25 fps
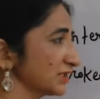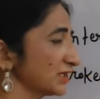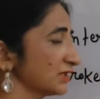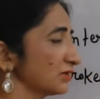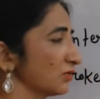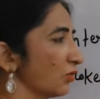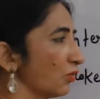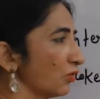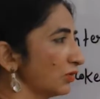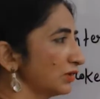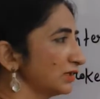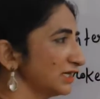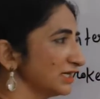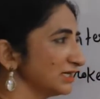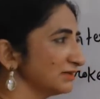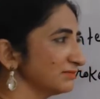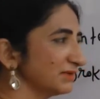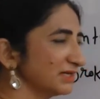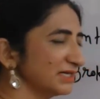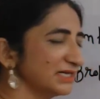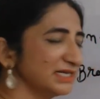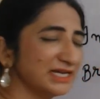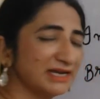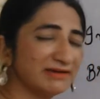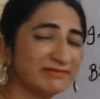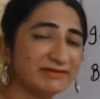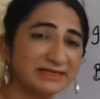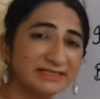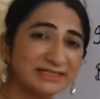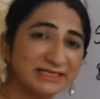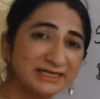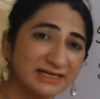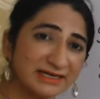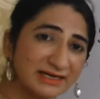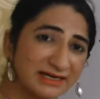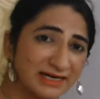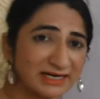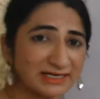and holding money have a
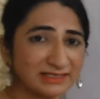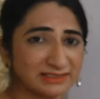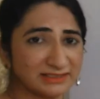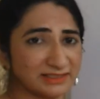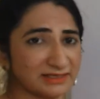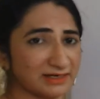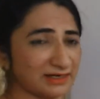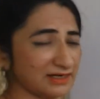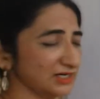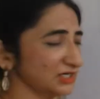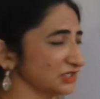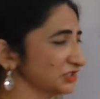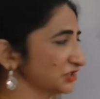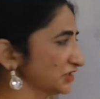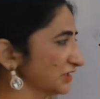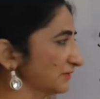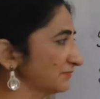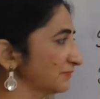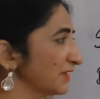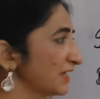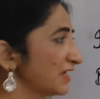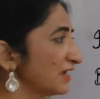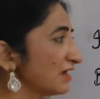direct relation.